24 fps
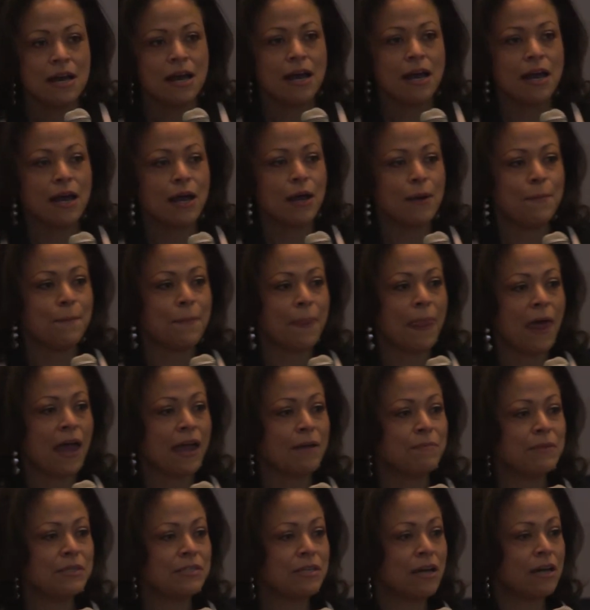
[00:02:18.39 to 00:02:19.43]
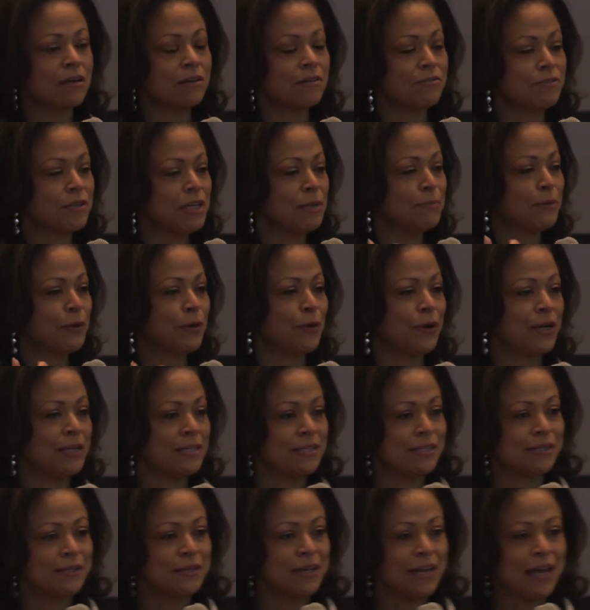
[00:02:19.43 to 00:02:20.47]
I'm the daughter of an
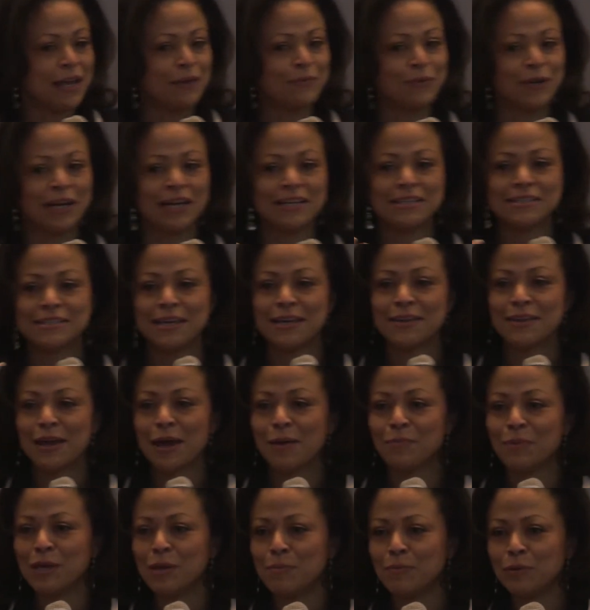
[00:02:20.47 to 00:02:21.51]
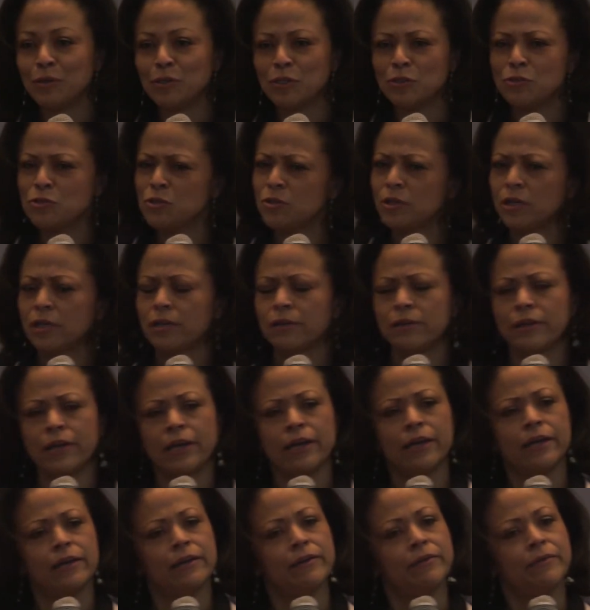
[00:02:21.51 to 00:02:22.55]
immigrant, and when I say that, people usually are
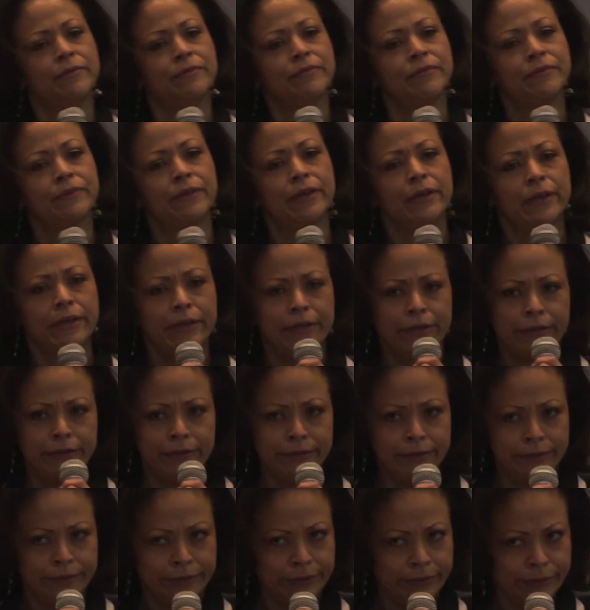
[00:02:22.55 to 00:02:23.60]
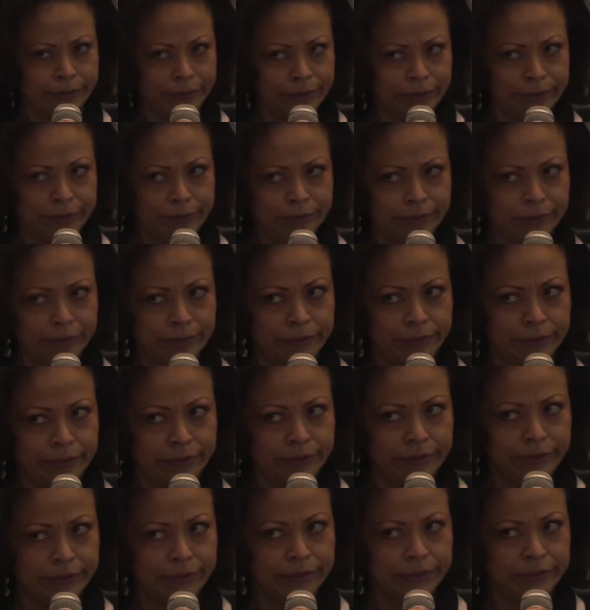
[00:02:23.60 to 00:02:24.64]
like, you don't look like an
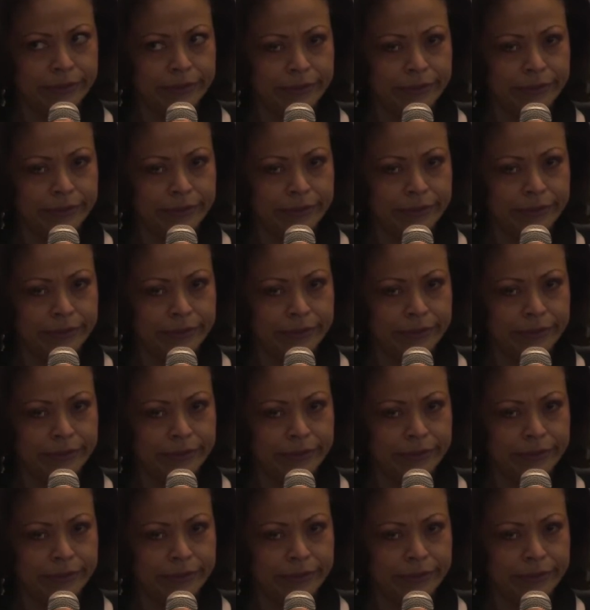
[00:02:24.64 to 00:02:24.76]
immigrant.